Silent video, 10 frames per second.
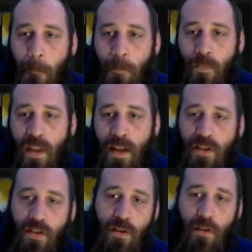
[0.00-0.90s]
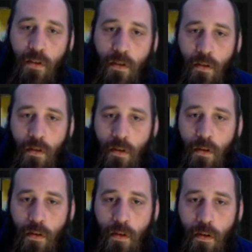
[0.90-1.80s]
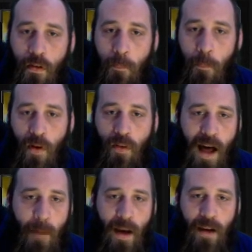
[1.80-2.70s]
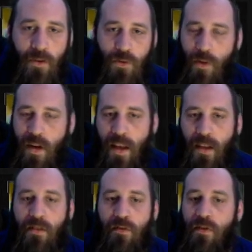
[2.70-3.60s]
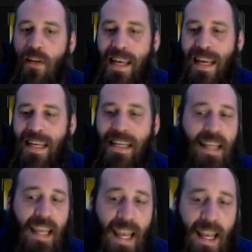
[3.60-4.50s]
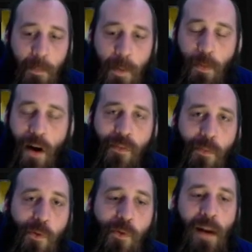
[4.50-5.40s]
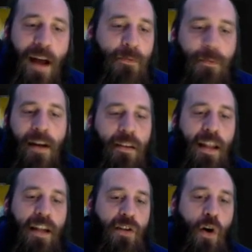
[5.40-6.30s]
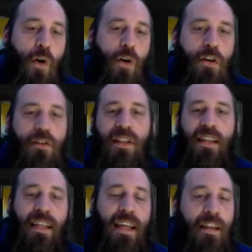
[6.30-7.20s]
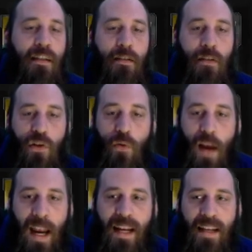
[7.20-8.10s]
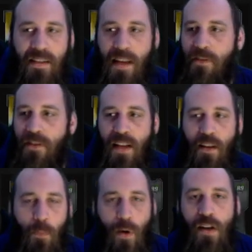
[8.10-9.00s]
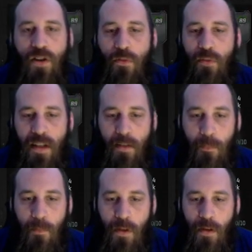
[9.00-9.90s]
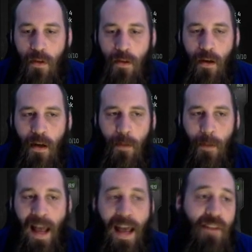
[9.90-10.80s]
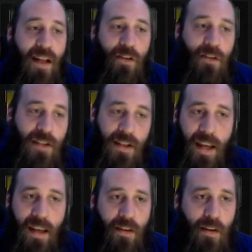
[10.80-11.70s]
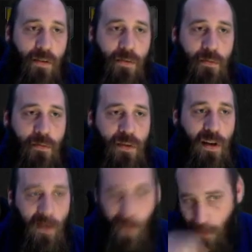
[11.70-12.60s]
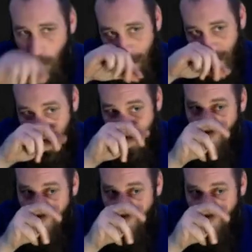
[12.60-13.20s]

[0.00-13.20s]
This middle linebacker, Jordan Hicks, he can be profitable, but I've found that it's harder to get your 87s at the price you need them. I have not looked today, though, so I can go ahead and look today